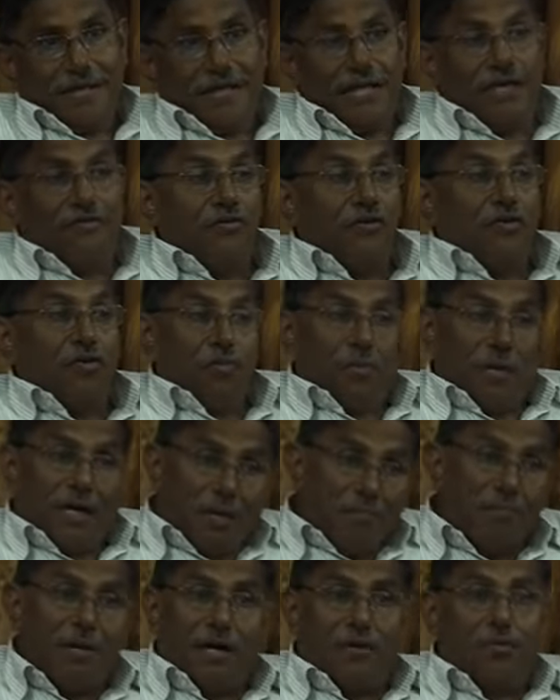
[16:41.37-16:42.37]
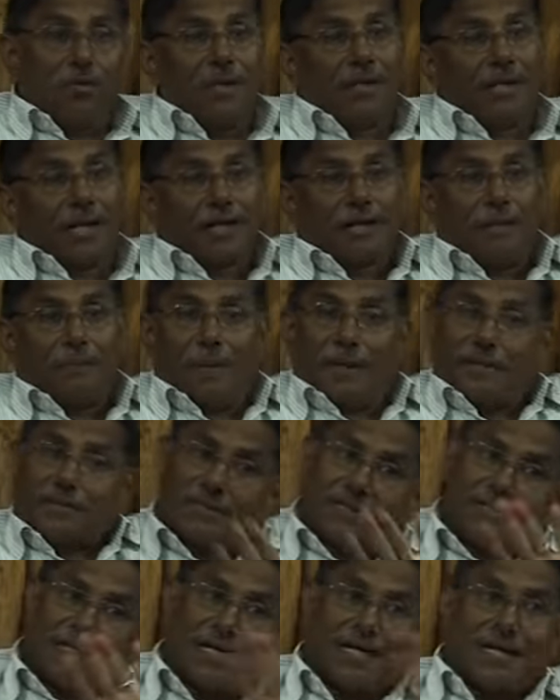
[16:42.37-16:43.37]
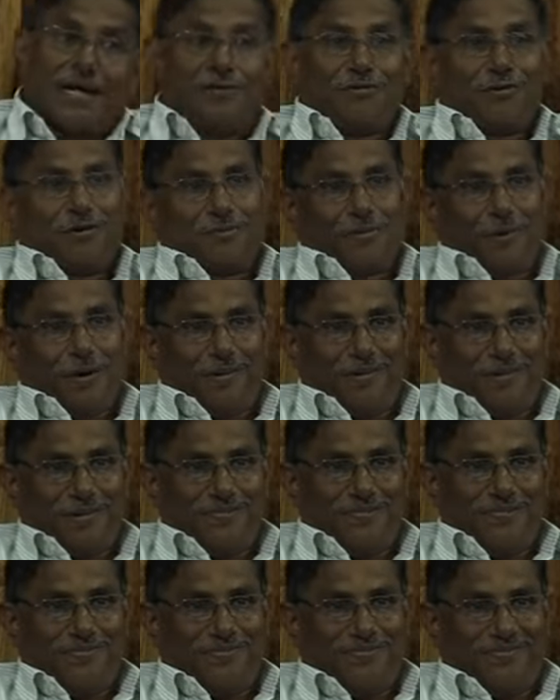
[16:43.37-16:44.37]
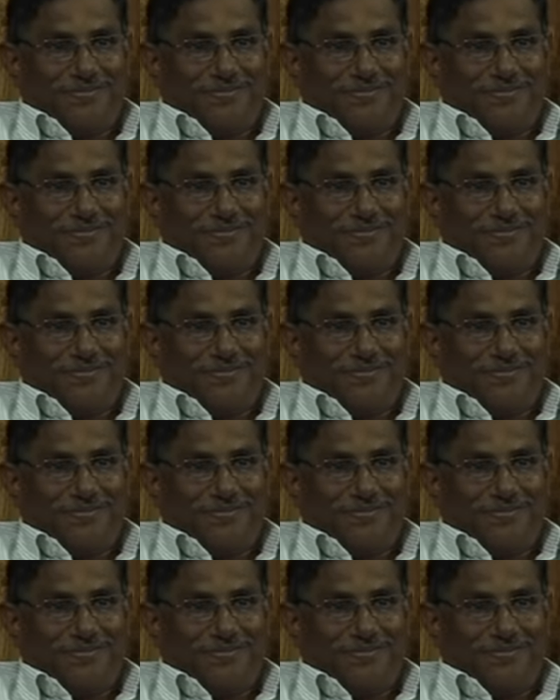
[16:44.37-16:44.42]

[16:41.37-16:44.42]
If you mean by will that capacity, I have no problem.